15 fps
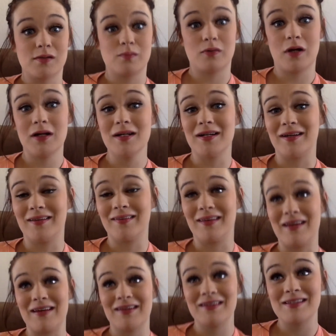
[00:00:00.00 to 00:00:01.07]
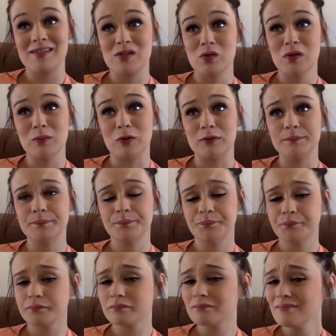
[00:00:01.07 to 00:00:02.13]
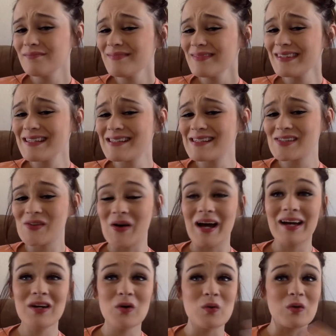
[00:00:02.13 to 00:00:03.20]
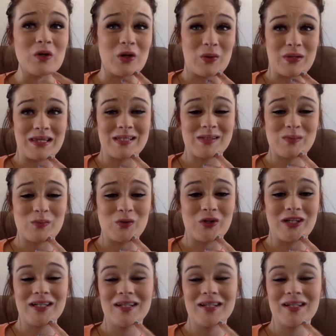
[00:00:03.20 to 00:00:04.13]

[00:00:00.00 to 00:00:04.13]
pregnant, like it's normal. So I don't know at this point.